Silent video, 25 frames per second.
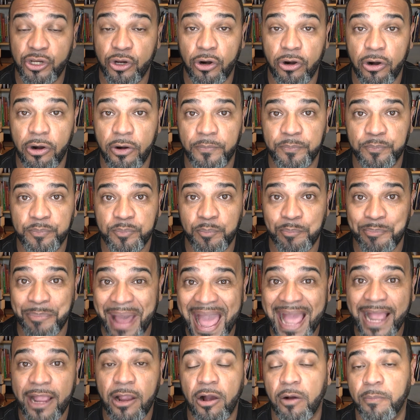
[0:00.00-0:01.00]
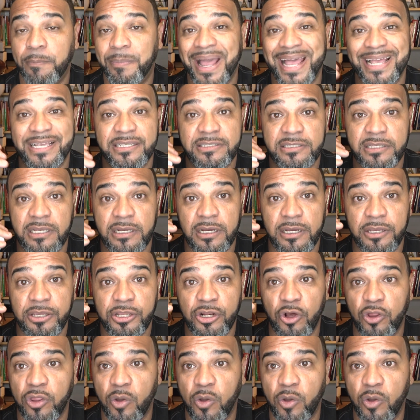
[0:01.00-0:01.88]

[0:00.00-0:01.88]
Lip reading: your backup, as the